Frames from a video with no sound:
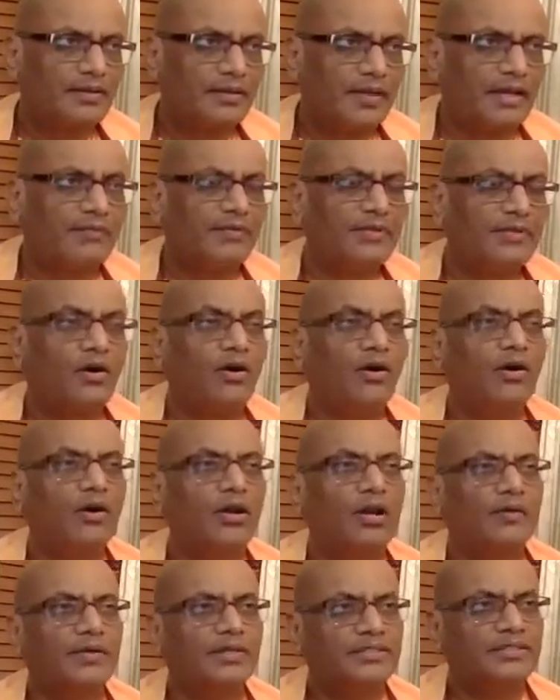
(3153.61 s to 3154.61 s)
And with
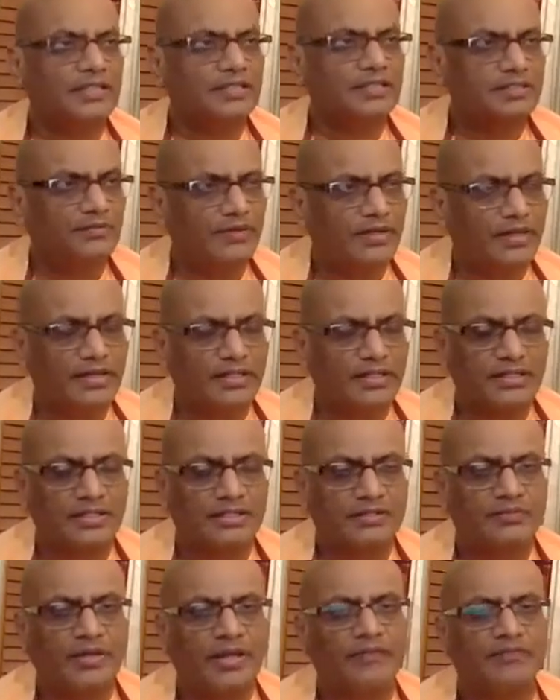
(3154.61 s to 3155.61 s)
all our
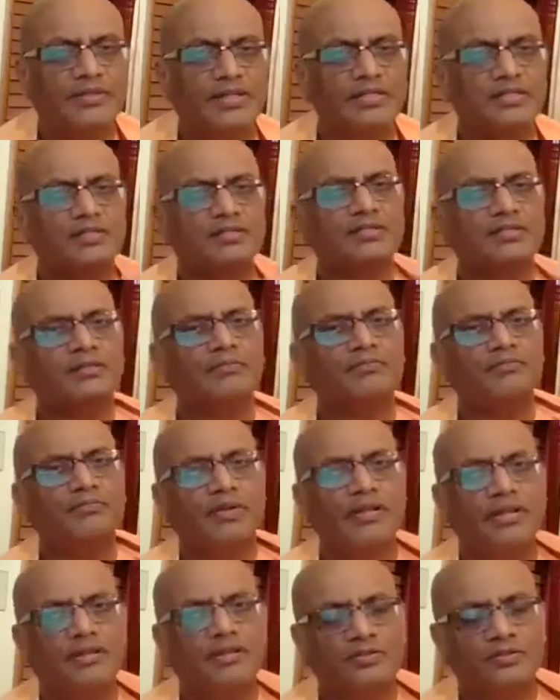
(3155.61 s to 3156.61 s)
justifications, we have just
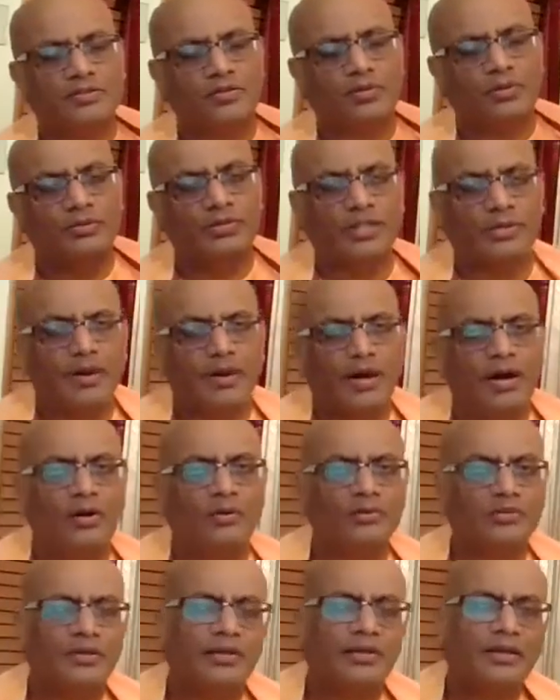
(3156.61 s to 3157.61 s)
simply thrown them
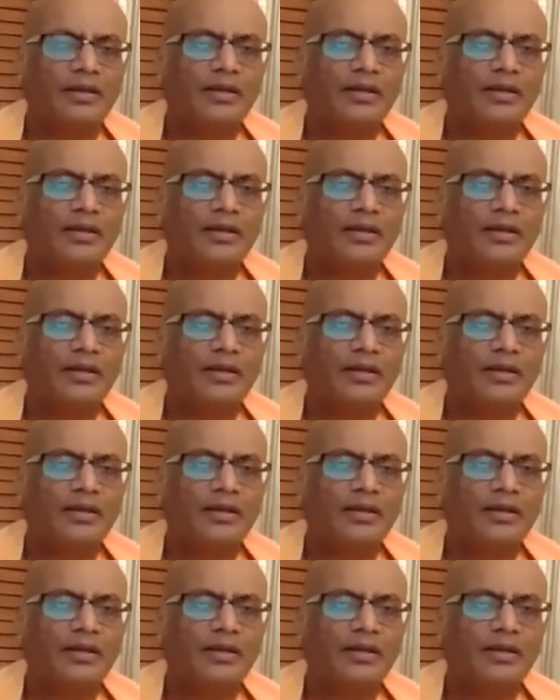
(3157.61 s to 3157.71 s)
out.